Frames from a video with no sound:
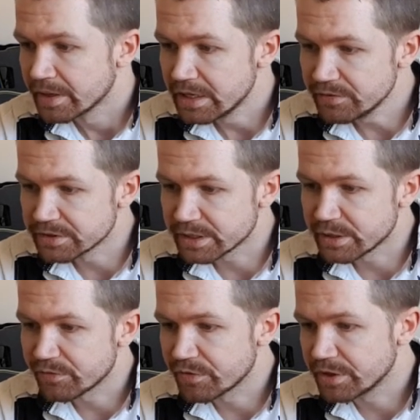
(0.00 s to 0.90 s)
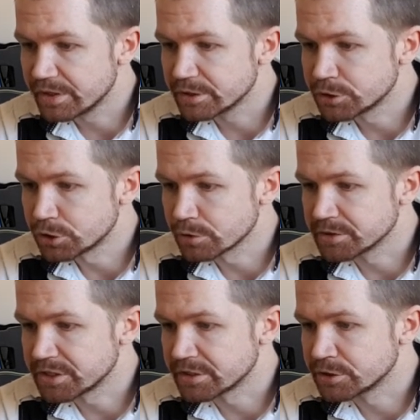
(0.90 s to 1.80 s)
Even if the
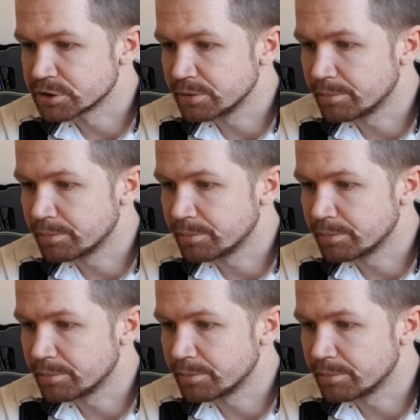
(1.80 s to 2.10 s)
circumstances,